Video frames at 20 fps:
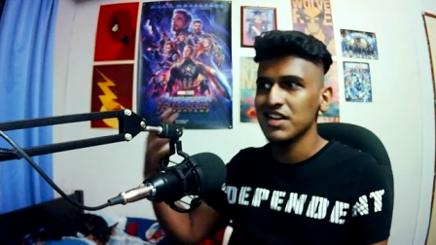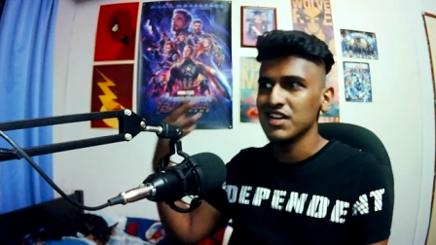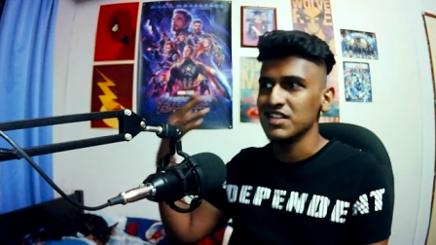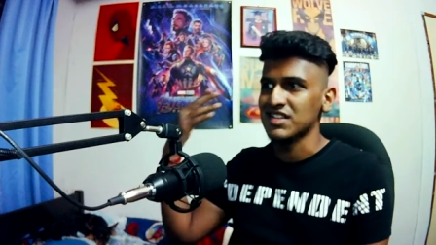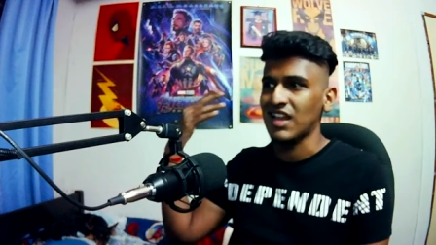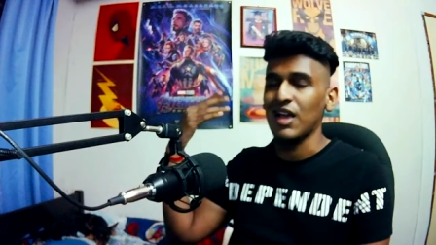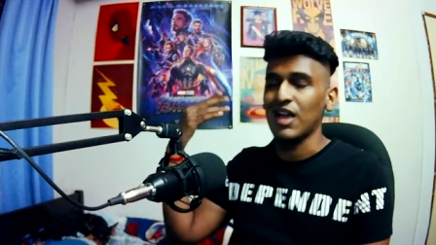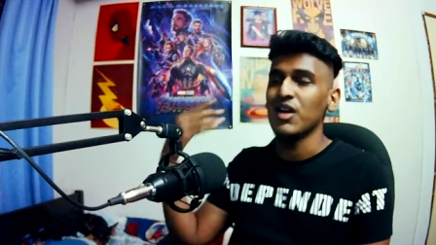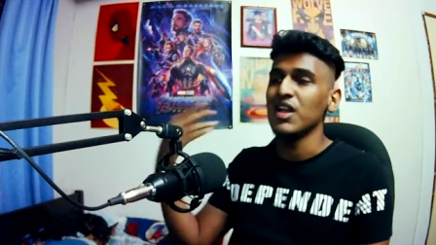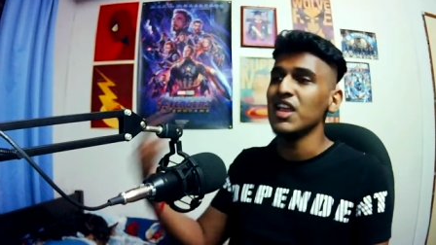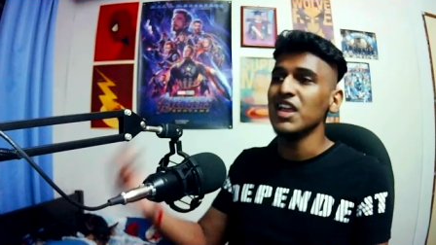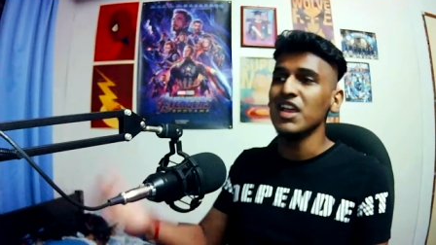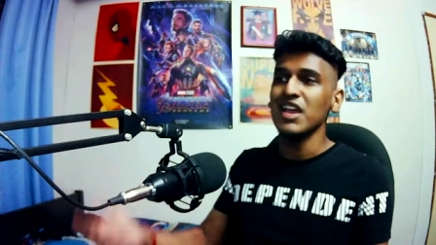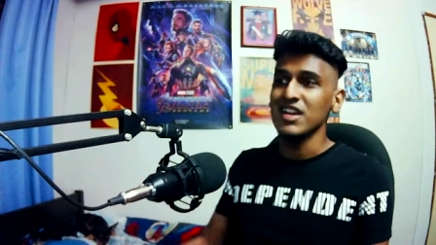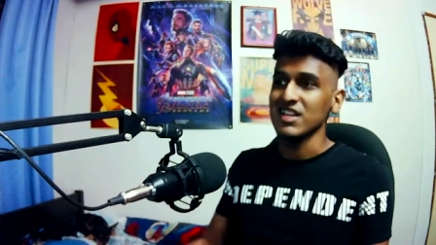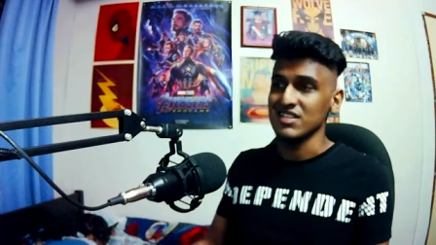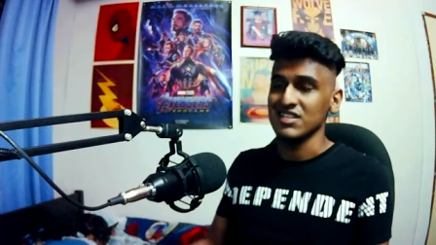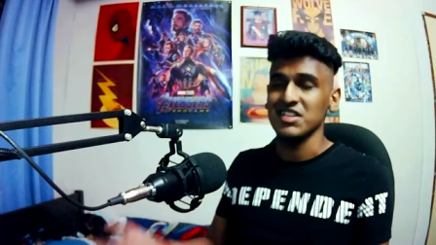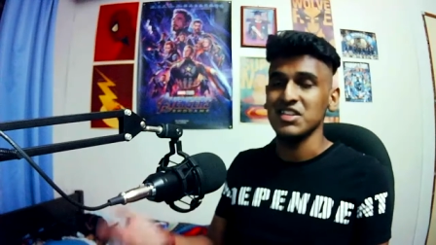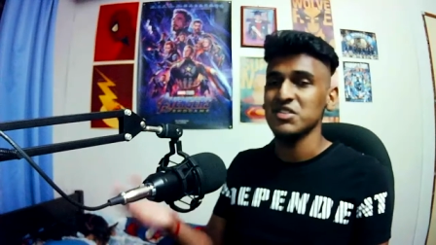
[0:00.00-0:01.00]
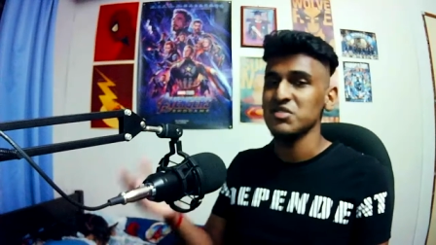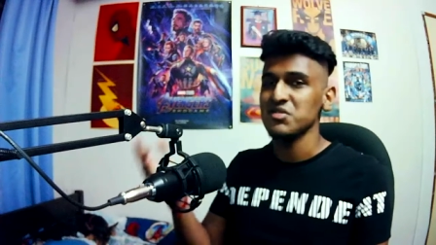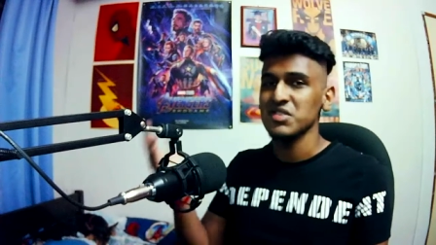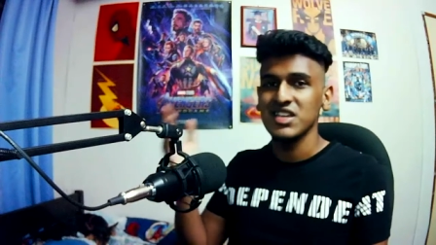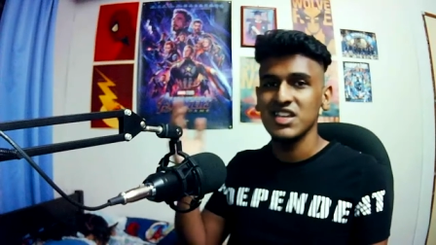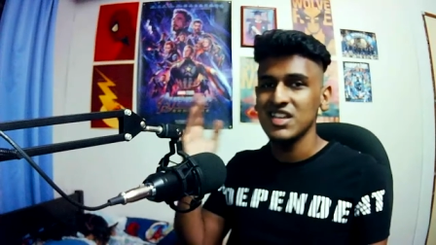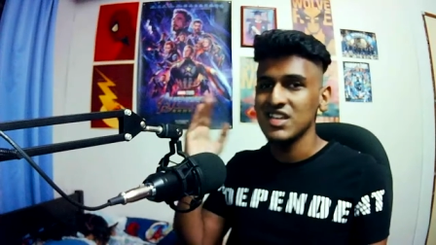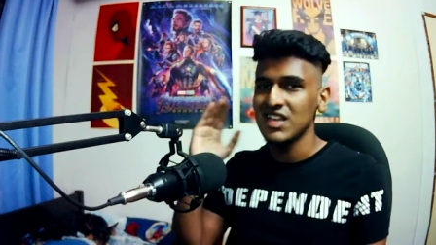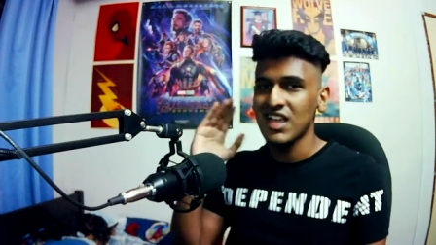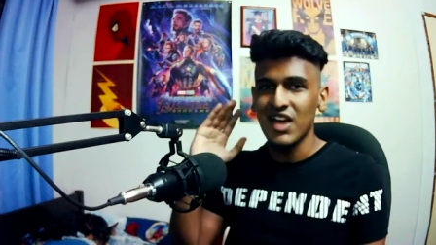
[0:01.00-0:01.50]
Because because
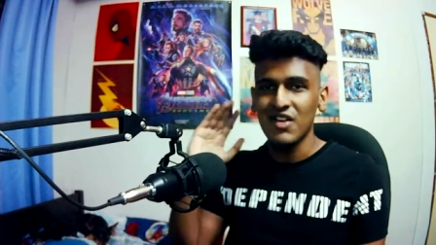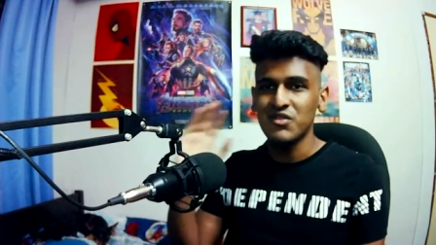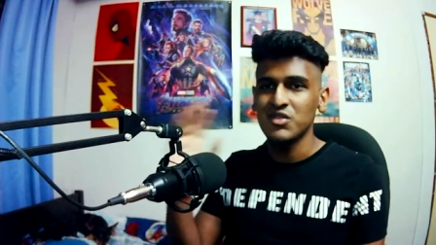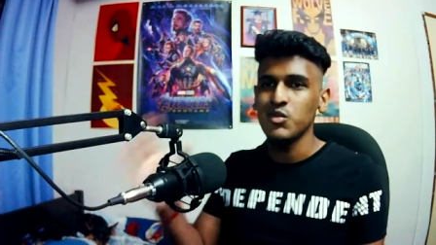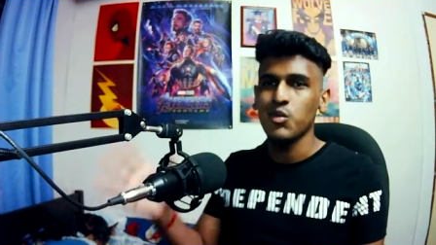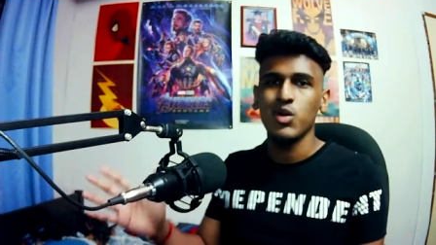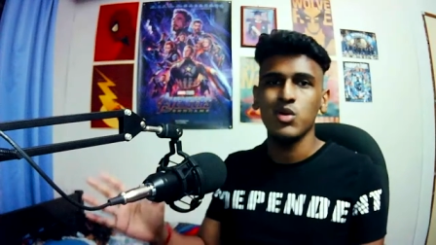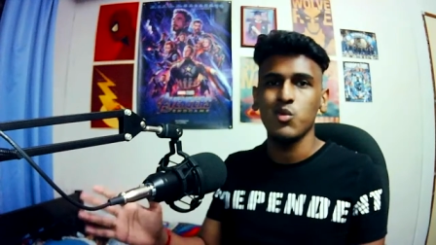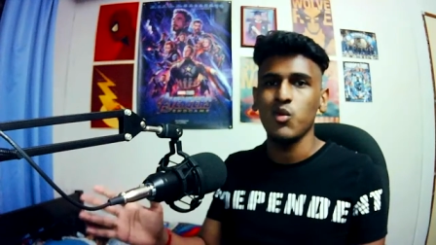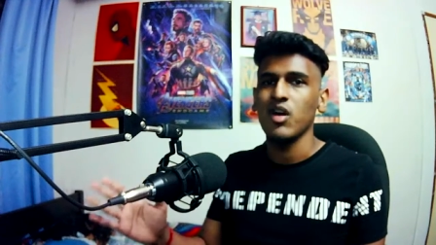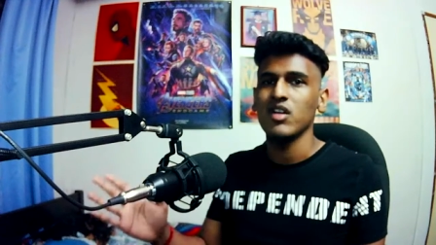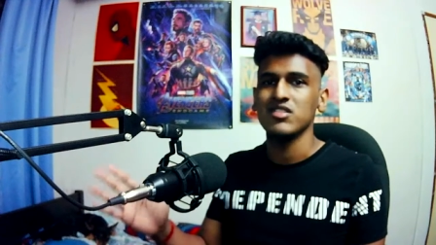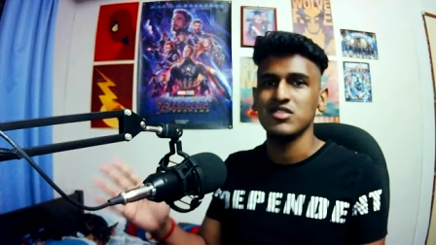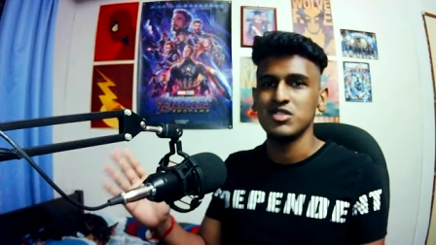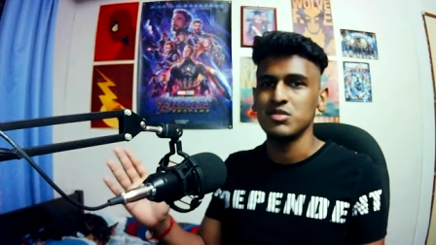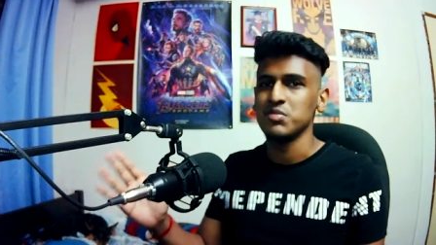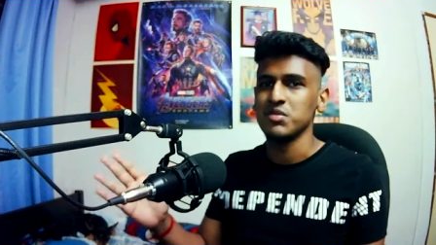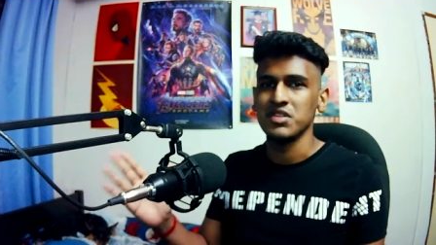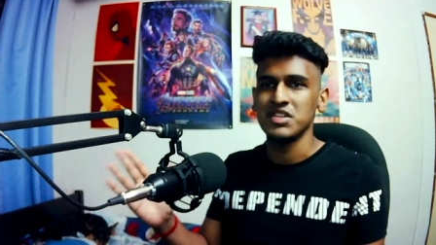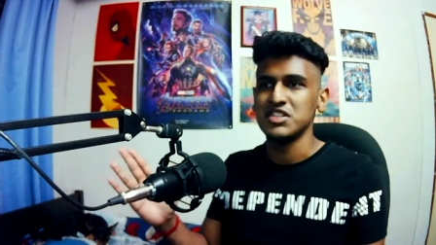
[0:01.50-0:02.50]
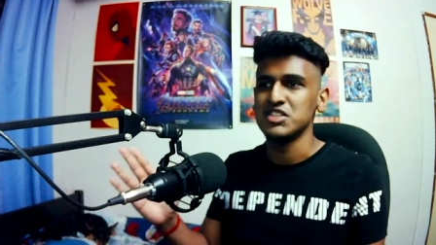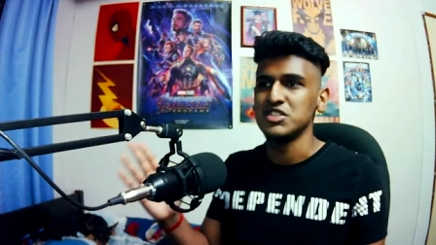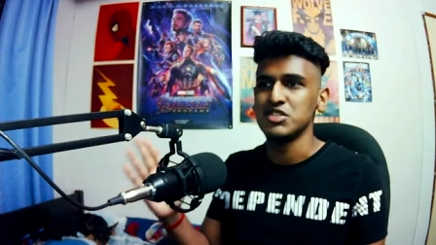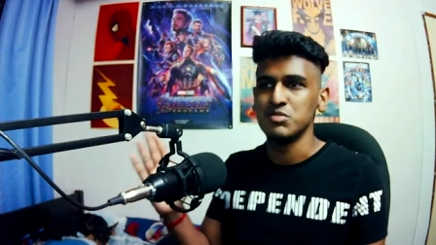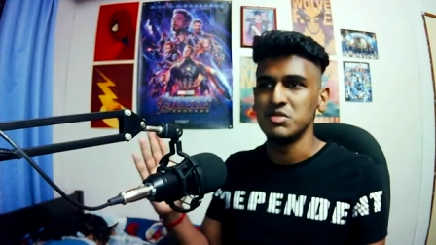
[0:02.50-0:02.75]
literally everyone wants Triple H